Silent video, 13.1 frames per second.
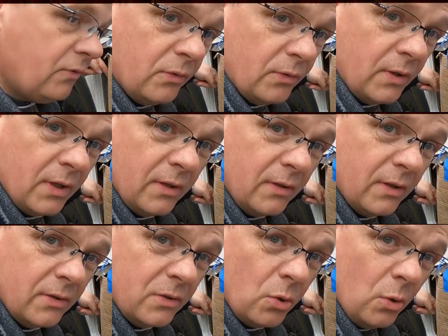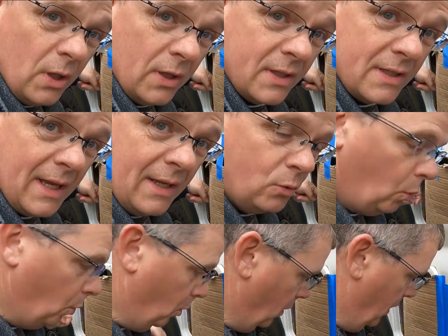through the, the toilet cassette
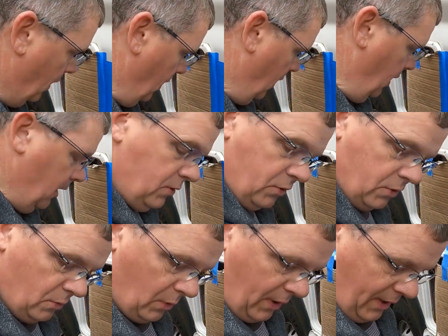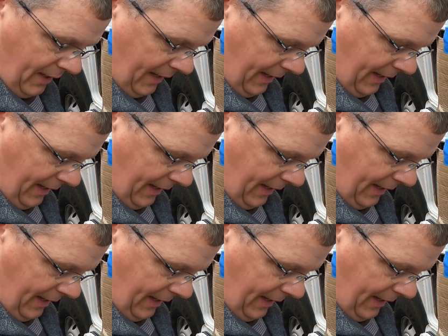door to uh,